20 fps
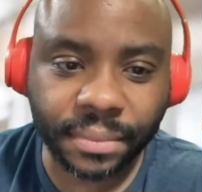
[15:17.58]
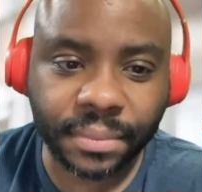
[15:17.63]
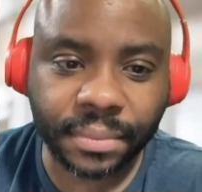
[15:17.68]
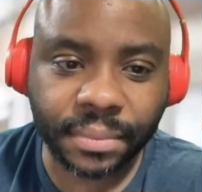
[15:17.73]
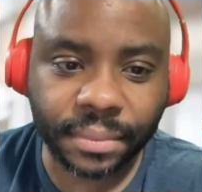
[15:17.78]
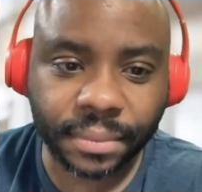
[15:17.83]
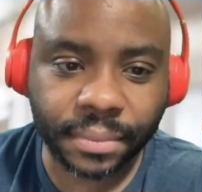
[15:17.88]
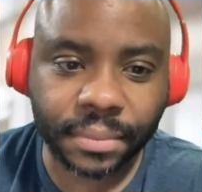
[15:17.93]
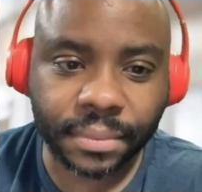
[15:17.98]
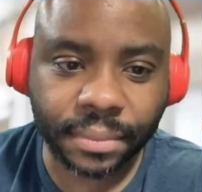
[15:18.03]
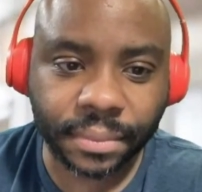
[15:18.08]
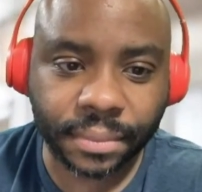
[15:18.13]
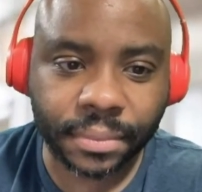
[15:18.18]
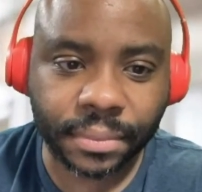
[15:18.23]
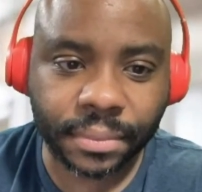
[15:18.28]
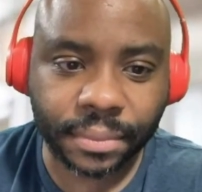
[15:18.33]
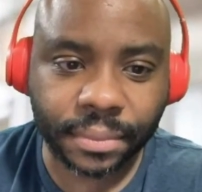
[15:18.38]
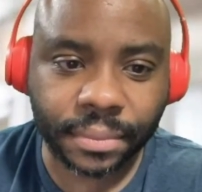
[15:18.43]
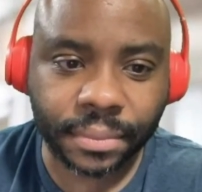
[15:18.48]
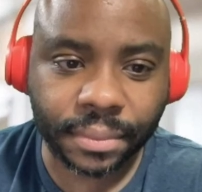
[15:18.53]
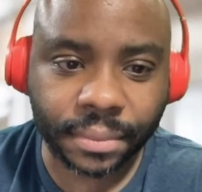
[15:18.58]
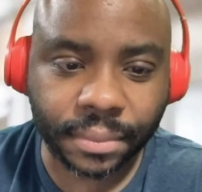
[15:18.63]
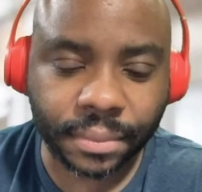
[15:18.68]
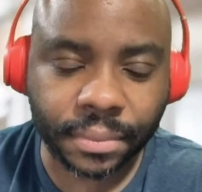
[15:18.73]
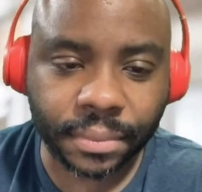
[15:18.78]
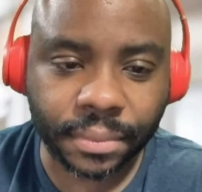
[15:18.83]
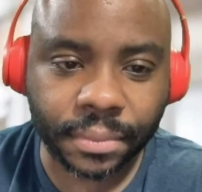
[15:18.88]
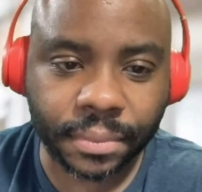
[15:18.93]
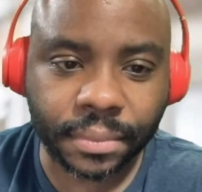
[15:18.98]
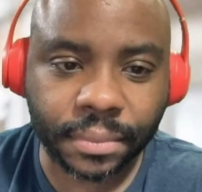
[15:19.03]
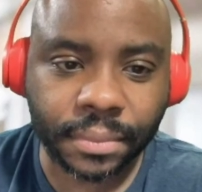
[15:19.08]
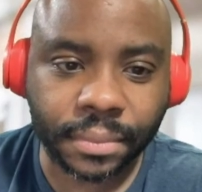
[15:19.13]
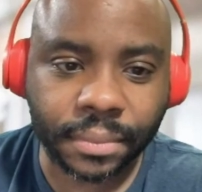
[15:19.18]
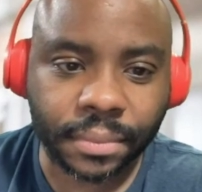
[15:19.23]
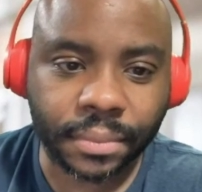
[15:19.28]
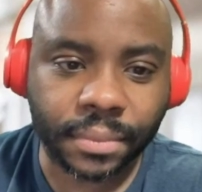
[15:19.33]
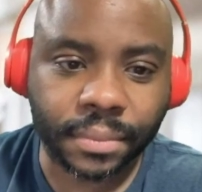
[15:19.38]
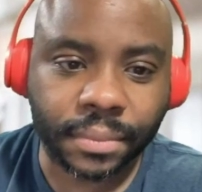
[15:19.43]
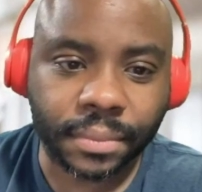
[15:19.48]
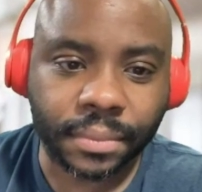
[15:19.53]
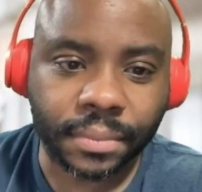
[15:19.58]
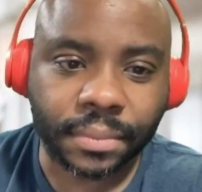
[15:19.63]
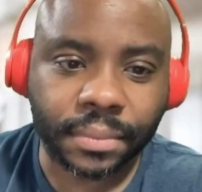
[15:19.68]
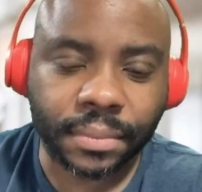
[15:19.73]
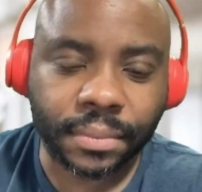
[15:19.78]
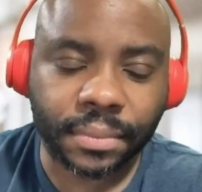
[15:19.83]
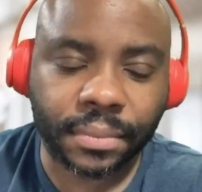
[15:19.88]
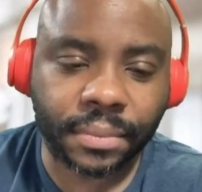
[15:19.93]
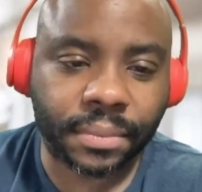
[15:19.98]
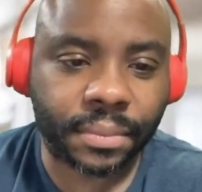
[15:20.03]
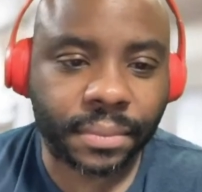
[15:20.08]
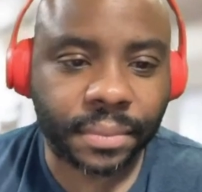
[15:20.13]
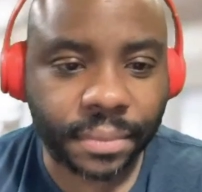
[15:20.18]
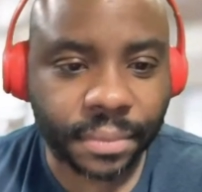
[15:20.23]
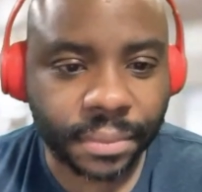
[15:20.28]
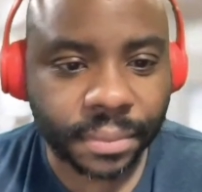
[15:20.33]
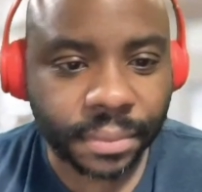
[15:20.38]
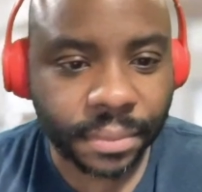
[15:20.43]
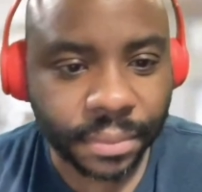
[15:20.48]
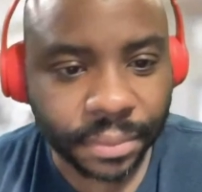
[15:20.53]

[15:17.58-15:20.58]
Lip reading: (not speaking)